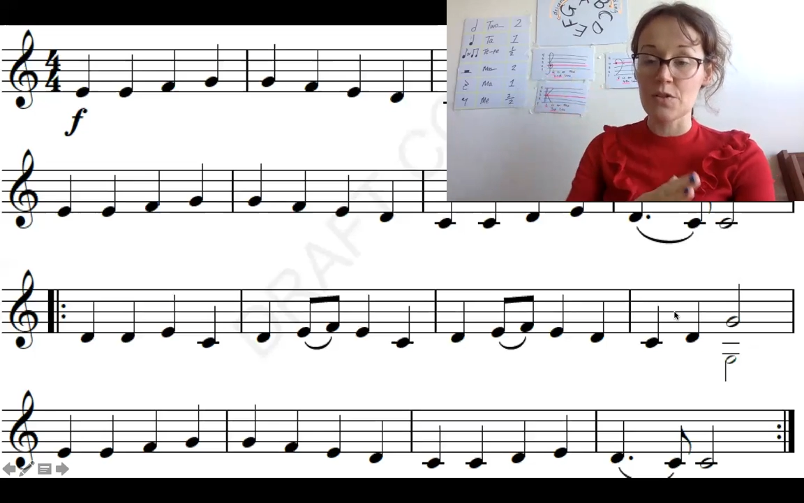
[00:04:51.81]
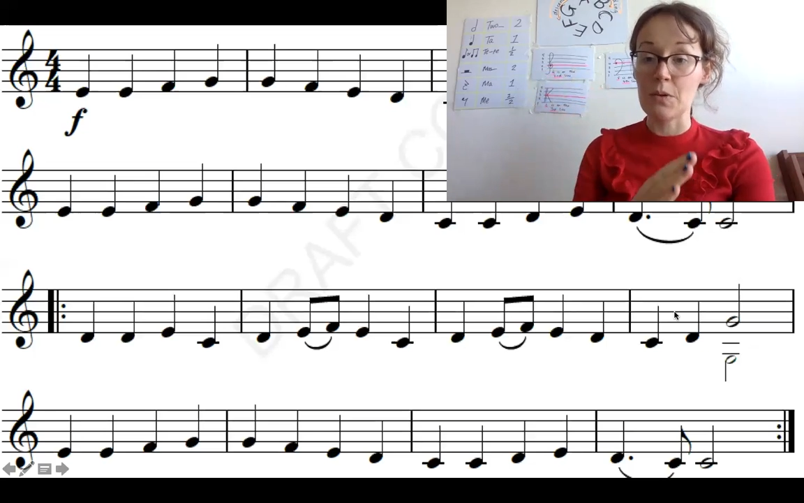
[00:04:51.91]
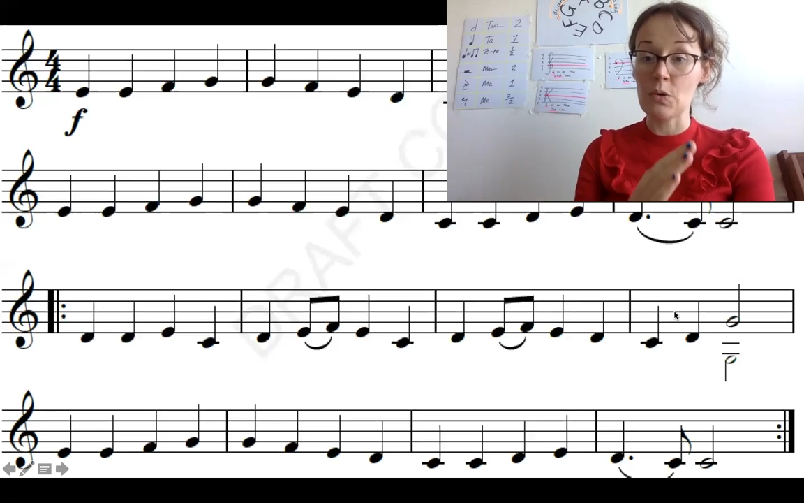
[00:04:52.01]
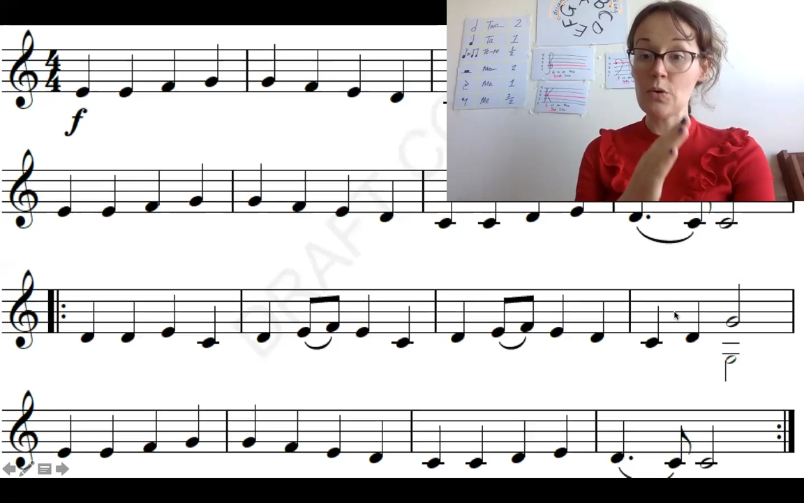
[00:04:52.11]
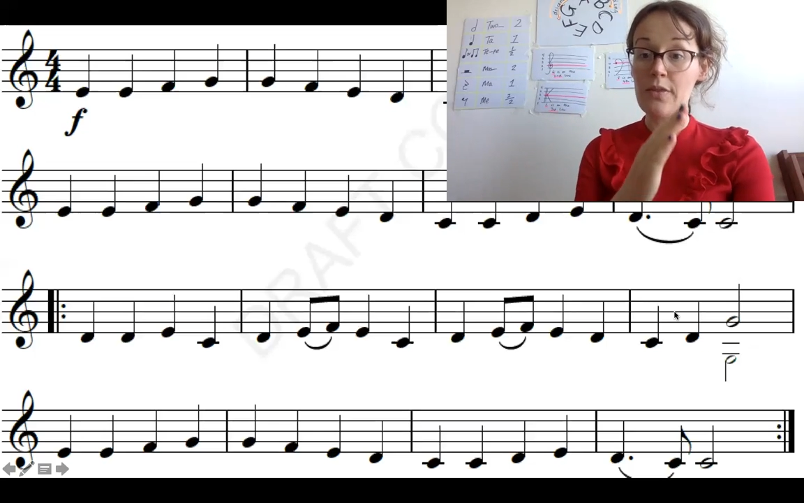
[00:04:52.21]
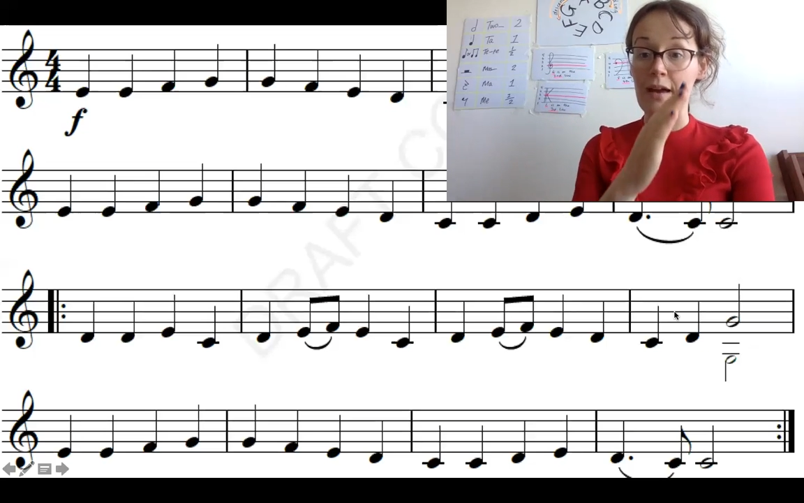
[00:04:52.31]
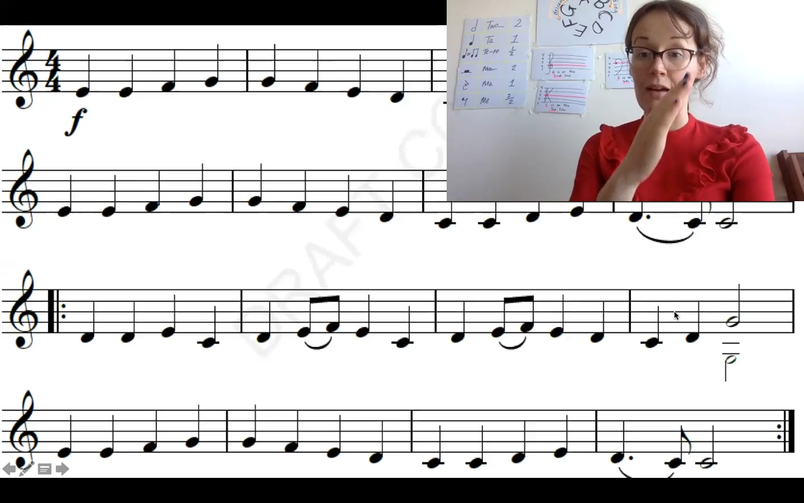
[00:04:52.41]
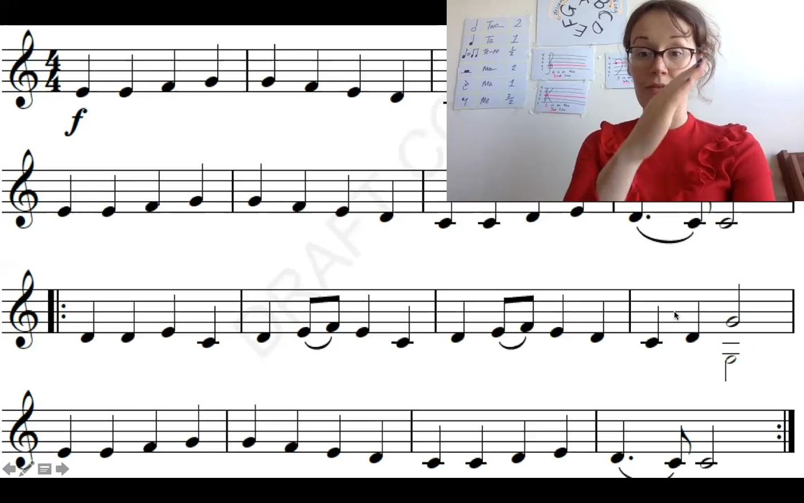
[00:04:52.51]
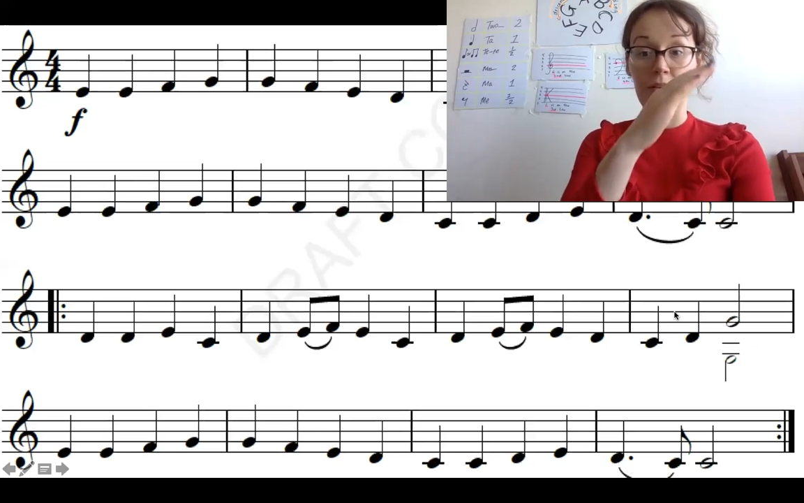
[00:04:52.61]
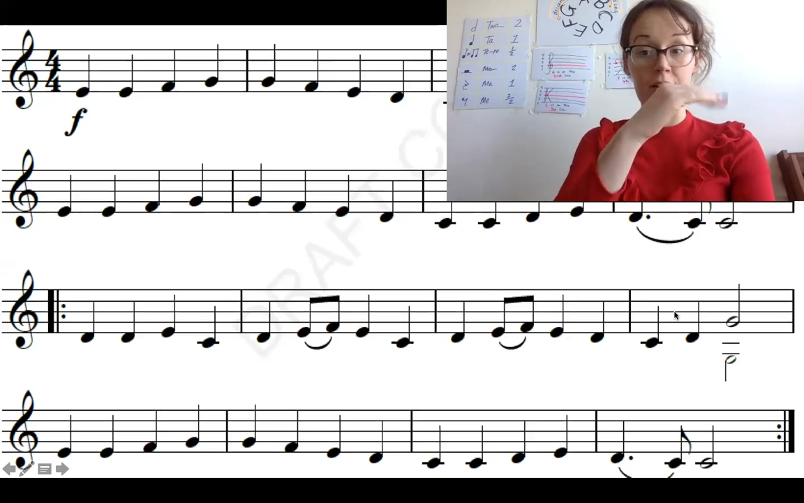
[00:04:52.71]
So we call that,
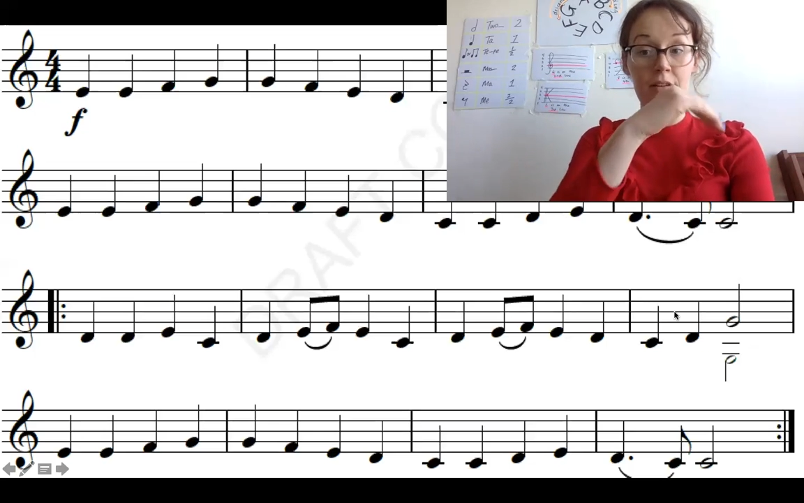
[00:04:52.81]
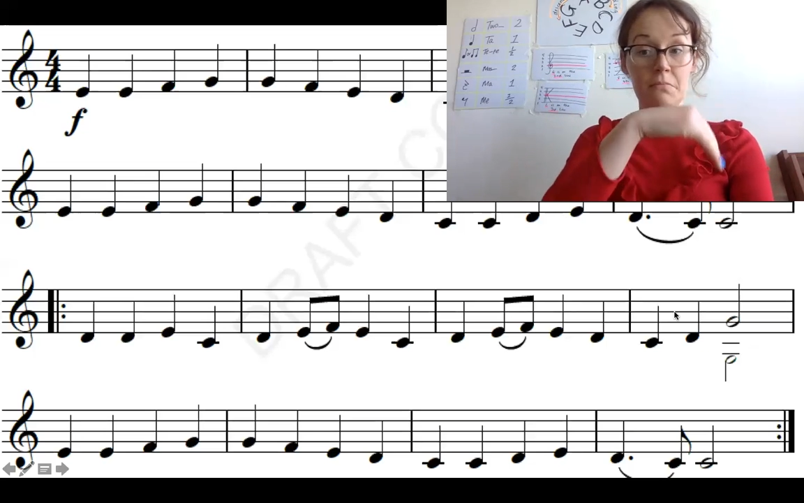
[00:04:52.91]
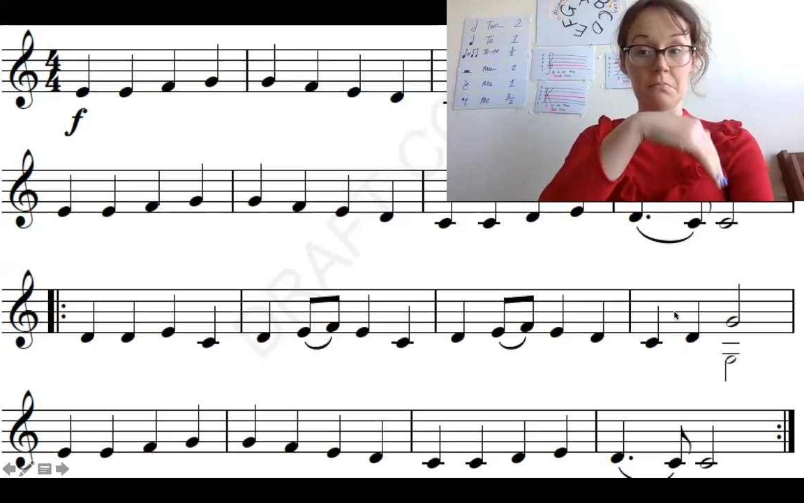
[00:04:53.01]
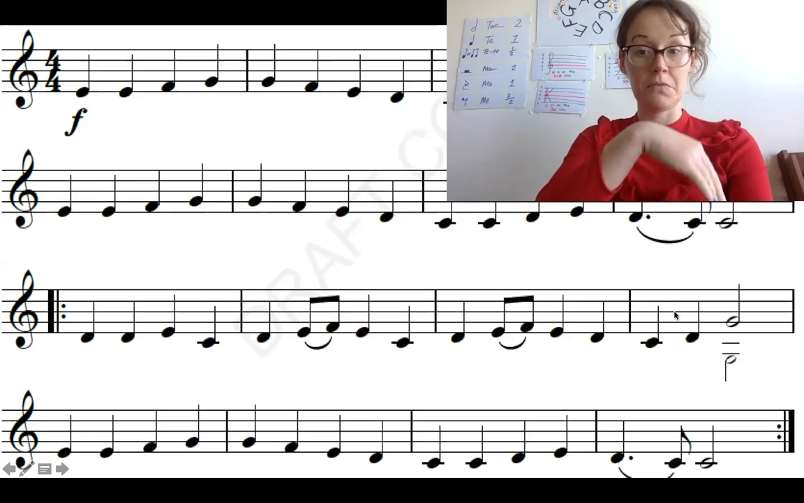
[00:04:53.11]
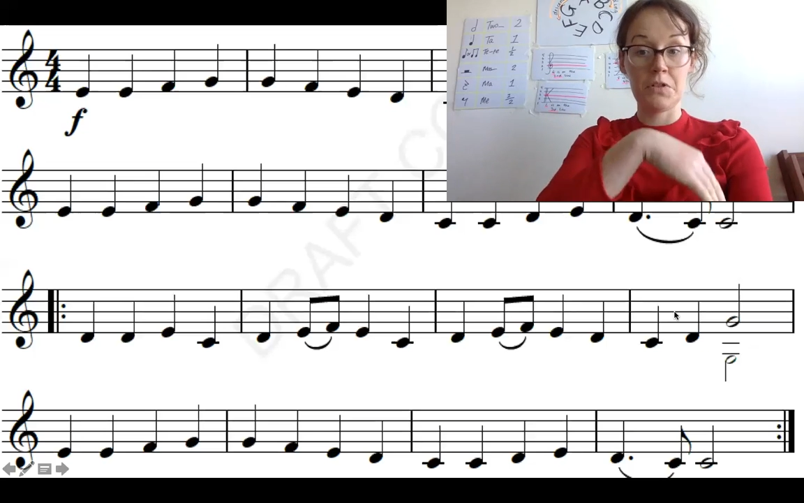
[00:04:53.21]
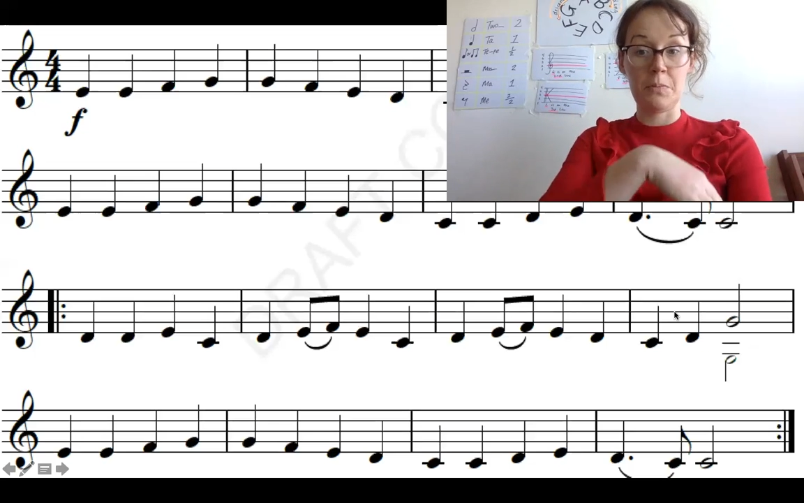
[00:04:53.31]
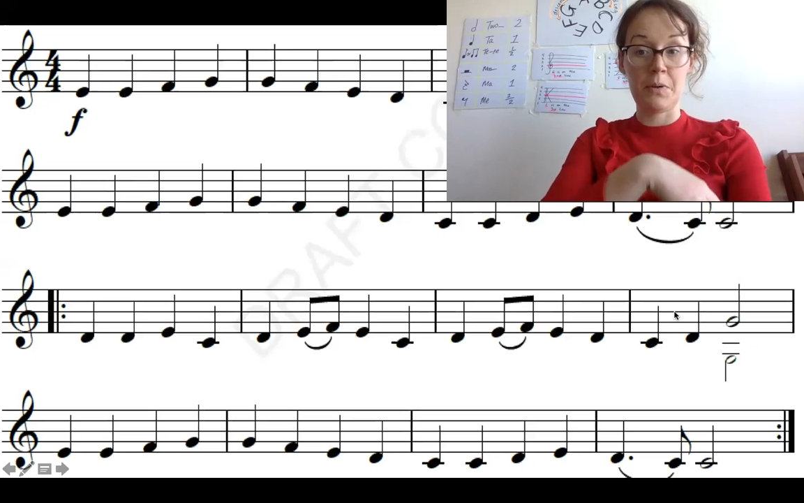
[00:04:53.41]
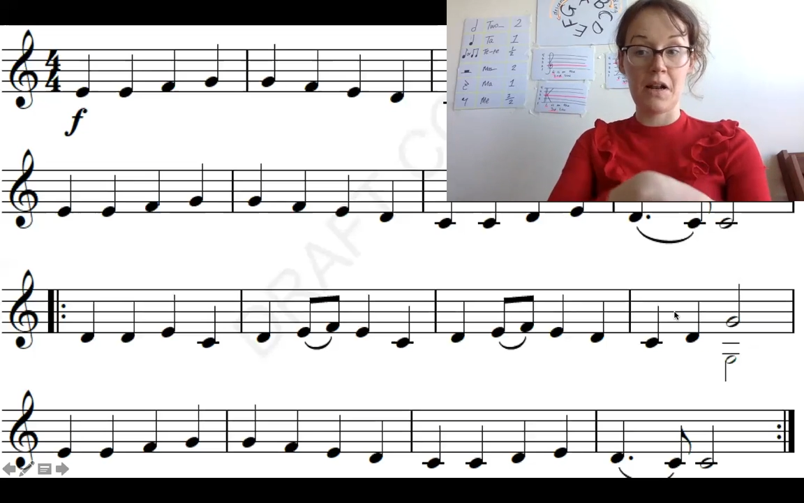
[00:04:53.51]
if we're super